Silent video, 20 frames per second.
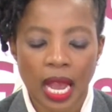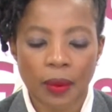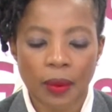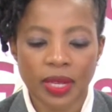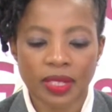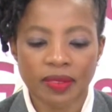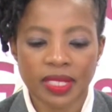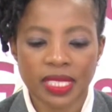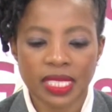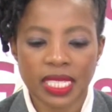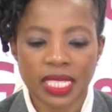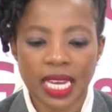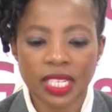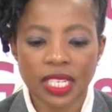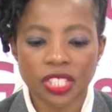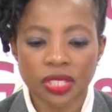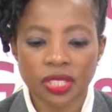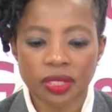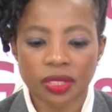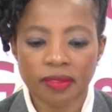Our
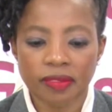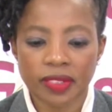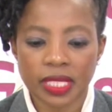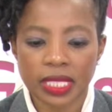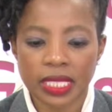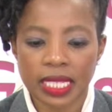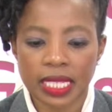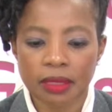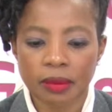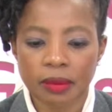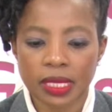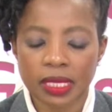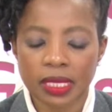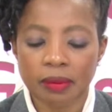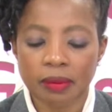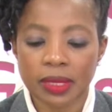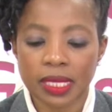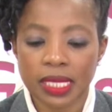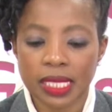investigation revealed that Mr.